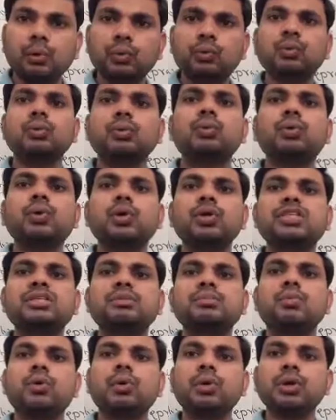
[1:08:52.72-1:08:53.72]

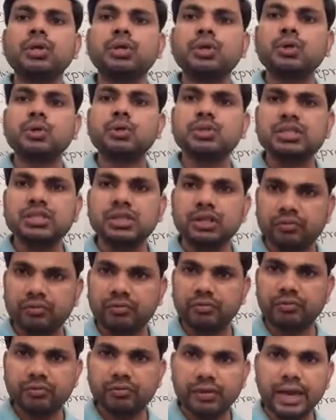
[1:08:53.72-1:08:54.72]
glucose molecules
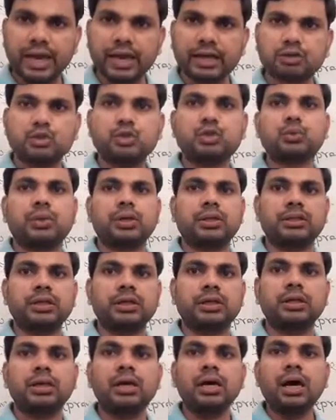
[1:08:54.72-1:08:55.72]
react
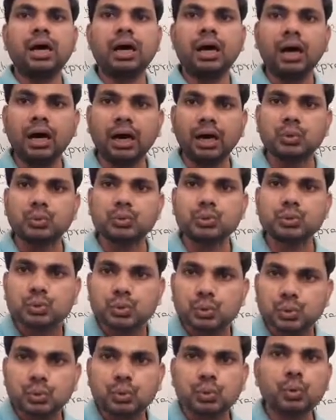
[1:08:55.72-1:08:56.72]
together.
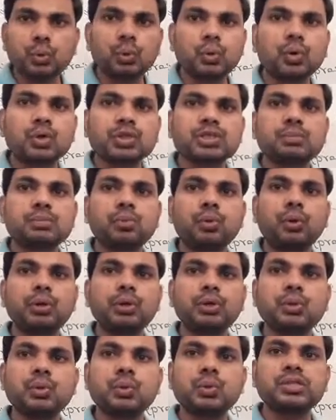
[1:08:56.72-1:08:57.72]
How two glucose
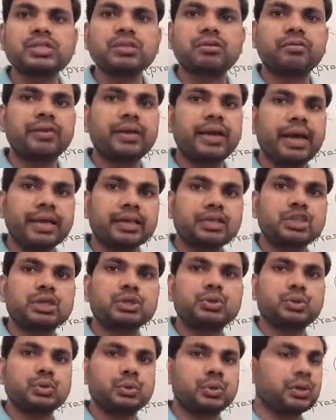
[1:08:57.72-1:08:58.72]
molecules
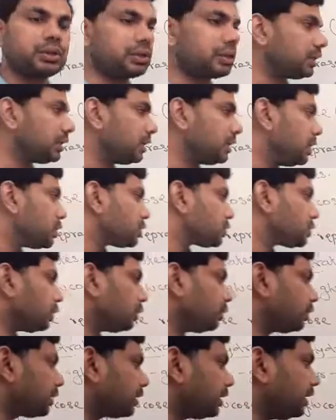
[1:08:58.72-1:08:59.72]
reacting together.
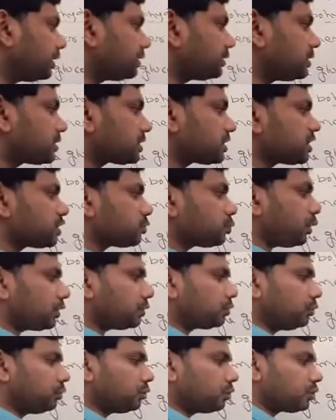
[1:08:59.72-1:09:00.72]
So look here, this is
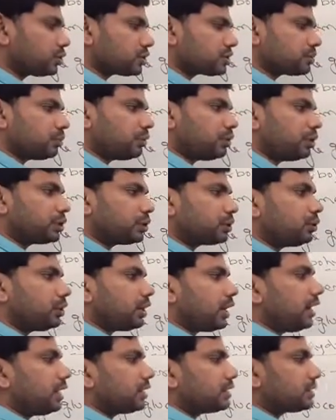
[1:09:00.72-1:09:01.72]
one glucose
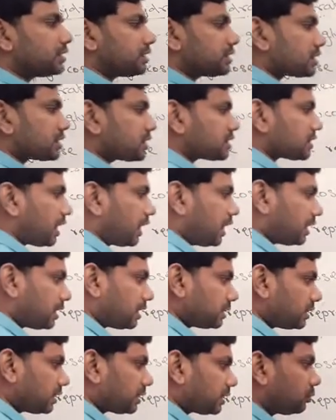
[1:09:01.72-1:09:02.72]
molecule and this is
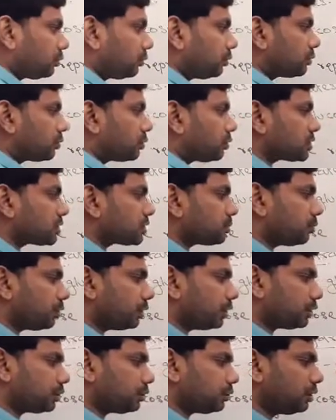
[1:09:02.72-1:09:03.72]
another glucose
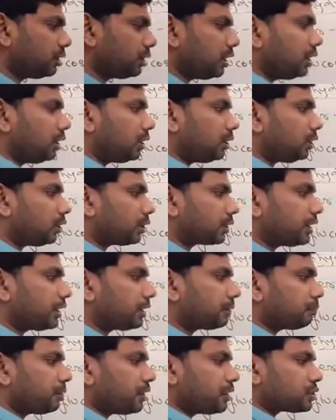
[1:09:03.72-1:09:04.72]
molecule.
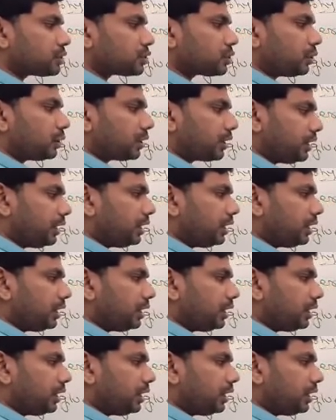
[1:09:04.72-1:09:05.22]
Okay, so